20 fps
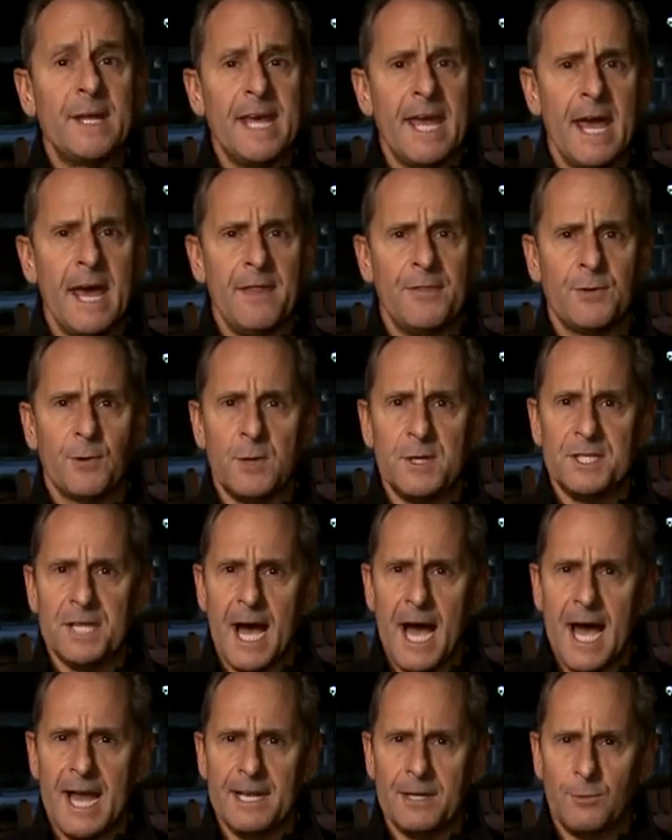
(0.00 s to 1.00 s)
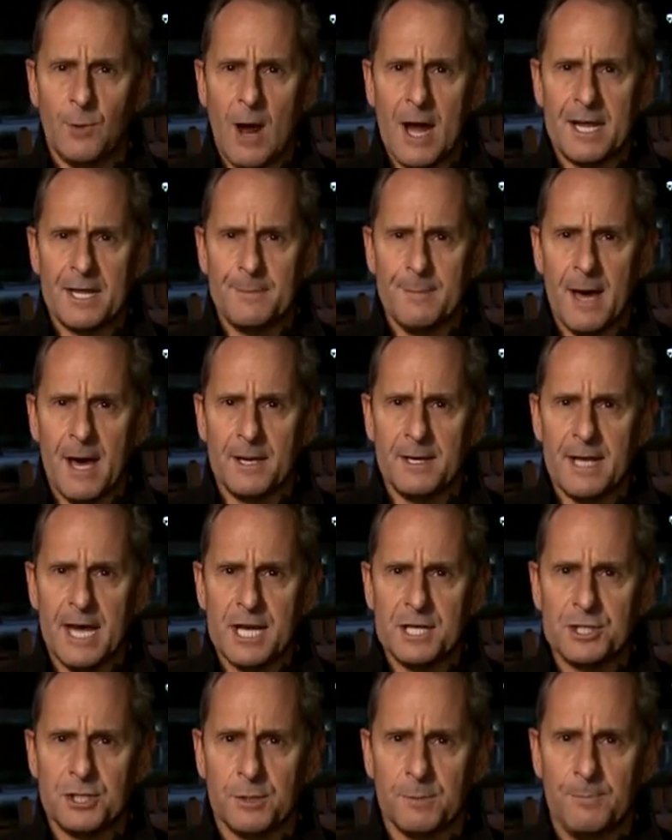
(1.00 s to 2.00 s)
Henthorn died in Rocky Mountain
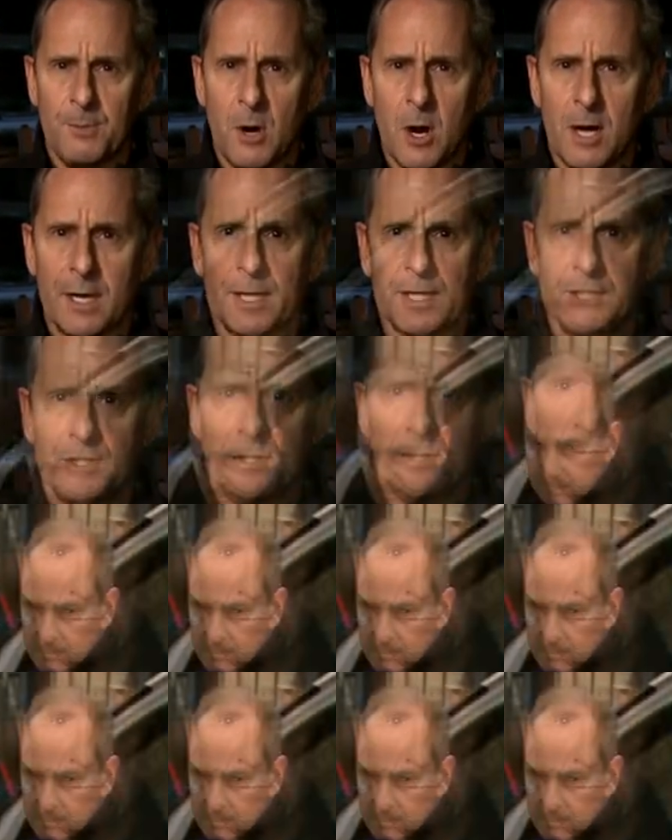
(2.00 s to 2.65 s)
National Park in two.